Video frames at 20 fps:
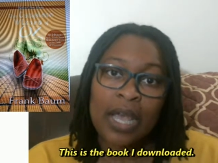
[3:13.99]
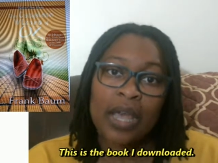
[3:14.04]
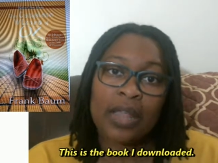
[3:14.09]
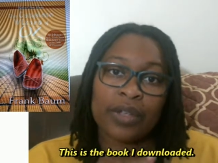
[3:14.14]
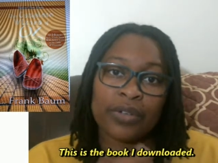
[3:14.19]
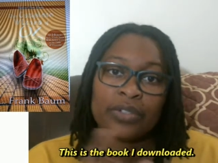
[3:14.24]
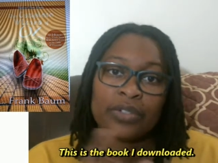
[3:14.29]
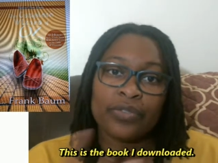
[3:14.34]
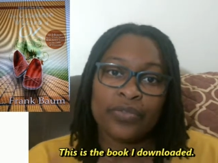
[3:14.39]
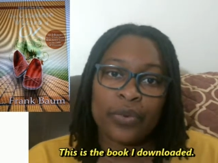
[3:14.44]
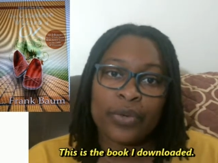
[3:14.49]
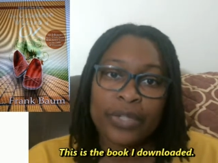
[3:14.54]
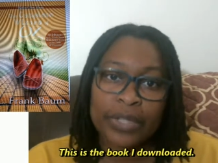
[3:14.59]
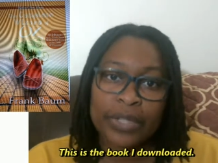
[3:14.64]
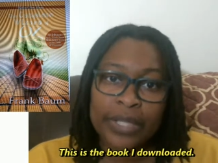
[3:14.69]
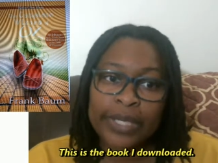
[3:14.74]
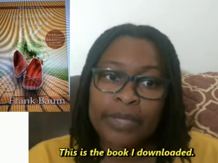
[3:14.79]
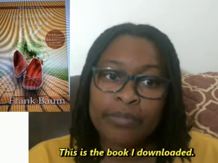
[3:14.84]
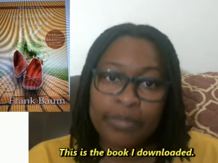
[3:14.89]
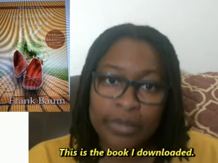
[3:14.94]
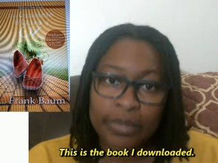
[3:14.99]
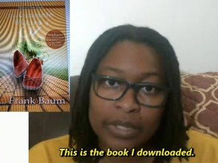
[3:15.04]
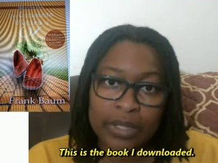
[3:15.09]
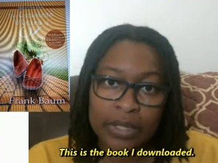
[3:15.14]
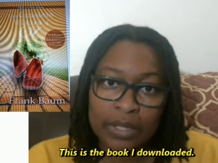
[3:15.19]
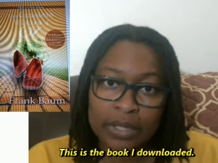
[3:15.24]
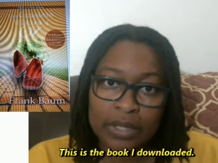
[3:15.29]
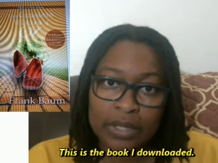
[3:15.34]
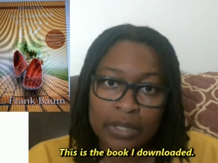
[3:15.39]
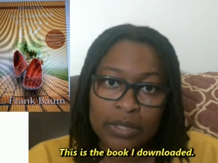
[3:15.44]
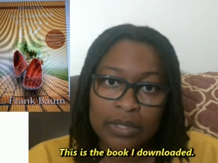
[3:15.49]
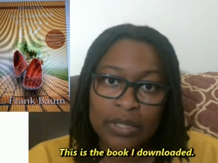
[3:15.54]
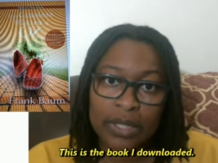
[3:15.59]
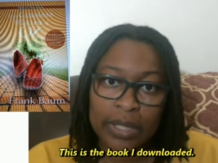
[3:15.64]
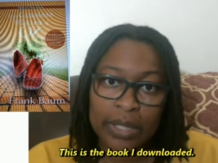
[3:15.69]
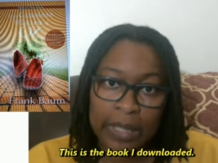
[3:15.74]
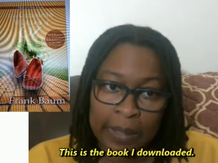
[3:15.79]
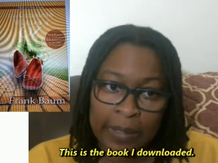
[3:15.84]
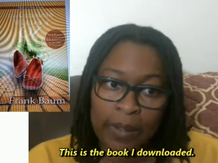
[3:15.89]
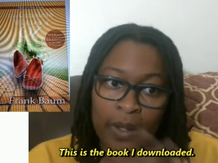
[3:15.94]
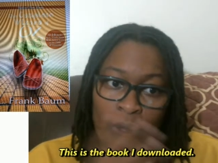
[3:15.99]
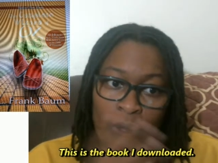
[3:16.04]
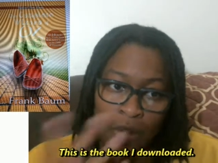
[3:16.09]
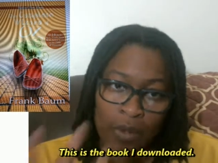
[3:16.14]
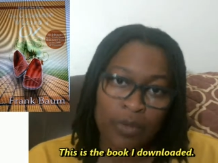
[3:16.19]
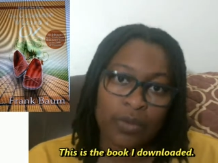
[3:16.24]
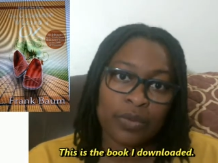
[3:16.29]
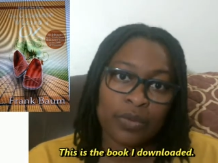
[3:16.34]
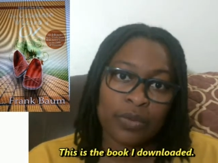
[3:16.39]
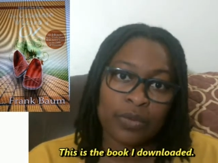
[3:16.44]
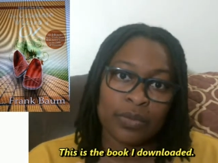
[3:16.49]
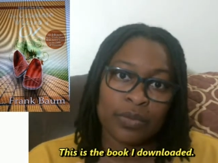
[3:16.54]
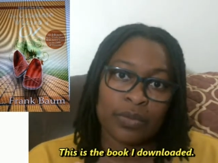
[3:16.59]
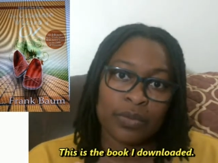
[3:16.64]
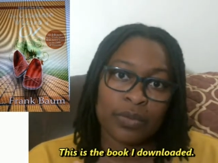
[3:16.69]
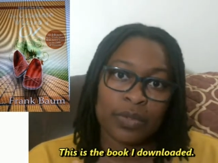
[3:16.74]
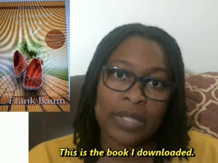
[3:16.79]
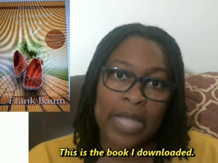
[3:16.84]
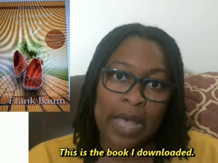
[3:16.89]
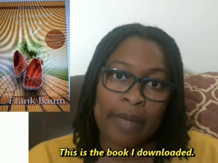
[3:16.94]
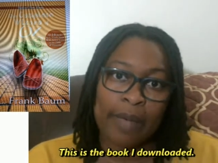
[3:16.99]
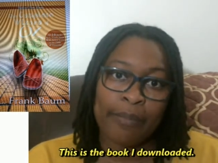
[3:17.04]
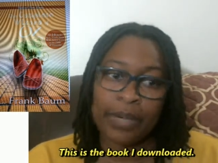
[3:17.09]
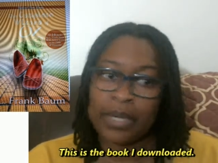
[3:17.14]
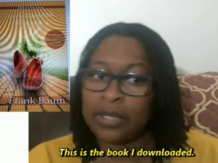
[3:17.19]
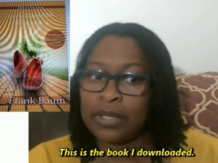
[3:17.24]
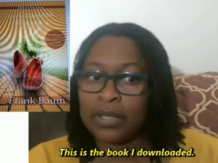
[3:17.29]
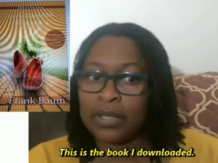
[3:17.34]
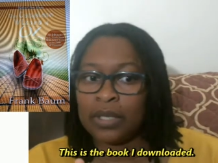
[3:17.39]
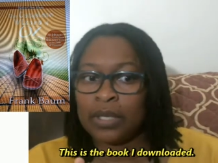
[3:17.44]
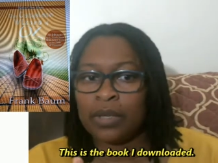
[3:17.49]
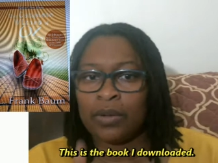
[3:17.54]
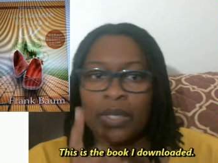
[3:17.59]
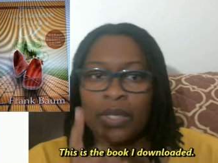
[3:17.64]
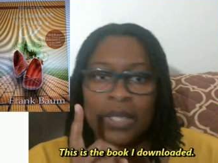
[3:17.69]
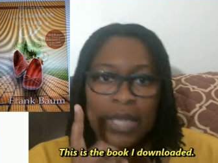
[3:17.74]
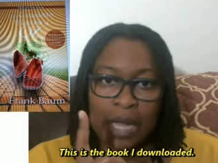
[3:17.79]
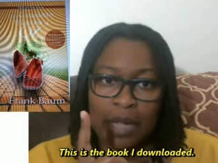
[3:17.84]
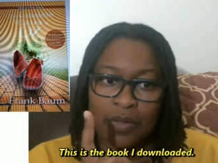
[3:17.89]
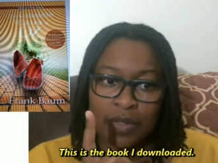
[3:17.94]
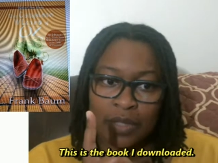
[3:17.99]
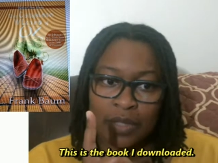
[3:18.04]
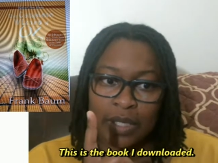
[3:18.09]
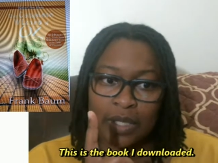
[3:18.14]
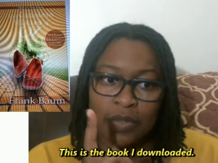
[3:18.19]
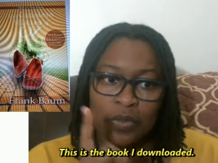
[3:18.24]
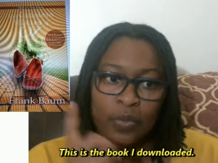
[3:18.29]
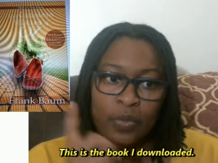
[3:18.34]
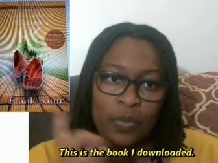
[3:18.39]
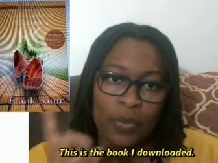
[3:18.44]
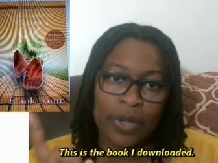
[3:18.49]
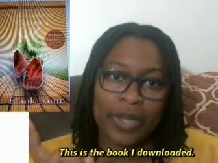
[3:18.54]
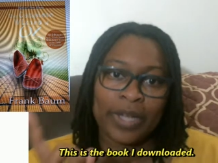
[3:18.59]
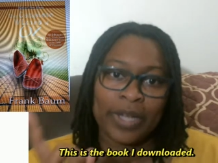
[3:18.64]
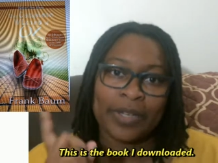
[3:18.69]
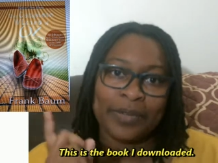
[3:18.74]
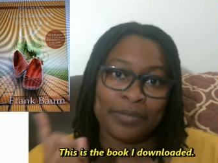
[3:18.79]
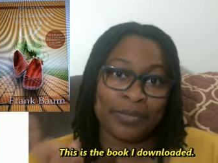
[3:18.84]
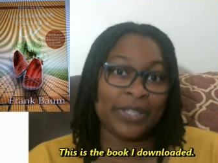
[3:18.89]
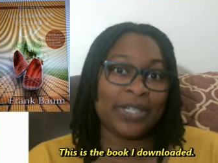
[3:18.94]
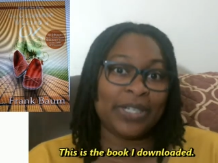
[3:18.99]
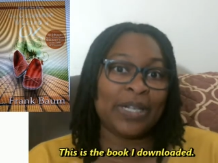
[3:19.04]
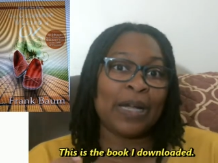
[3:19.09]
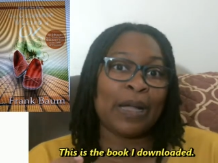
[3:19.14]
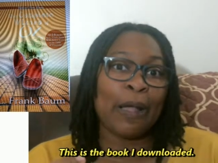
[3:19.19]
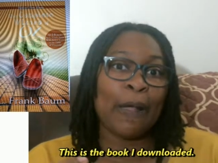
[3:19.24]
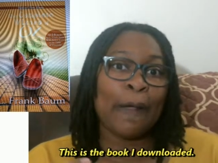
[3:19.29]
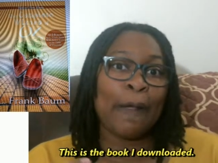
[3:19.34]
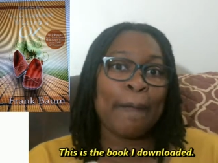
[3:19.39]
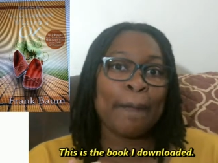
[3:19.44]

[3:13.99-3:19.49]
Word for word: There's fourteen books in the whole set, but it, it only counts as one book